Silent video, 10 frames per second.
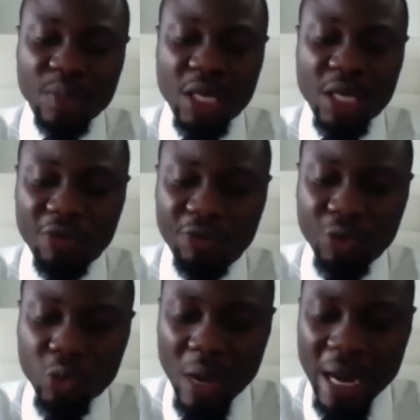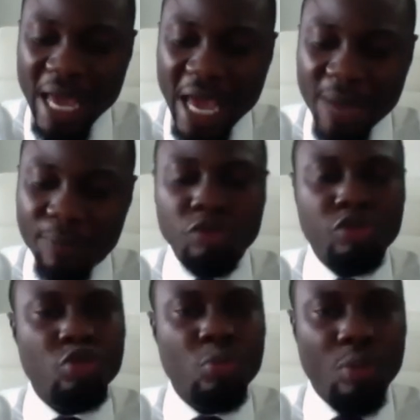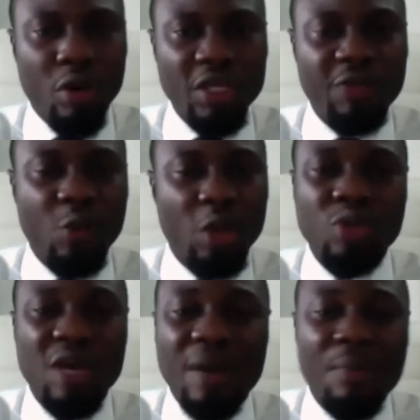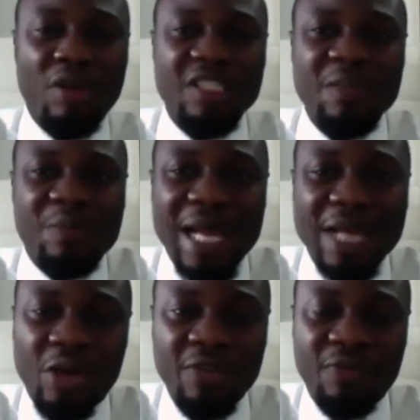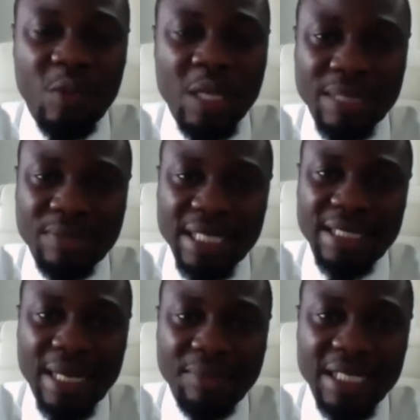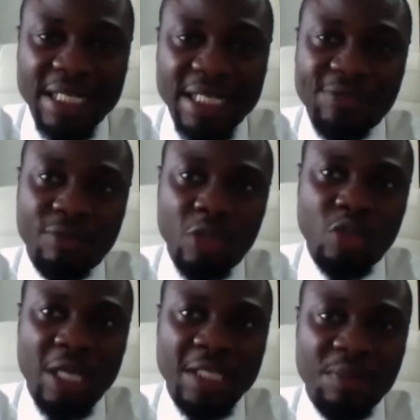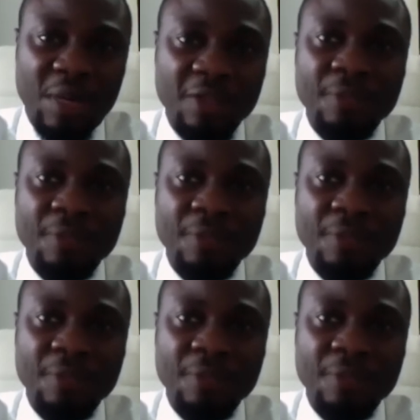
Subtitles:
If you are able to, if you want to ever multiply your influence, I'm taking this from Joshua's mouth.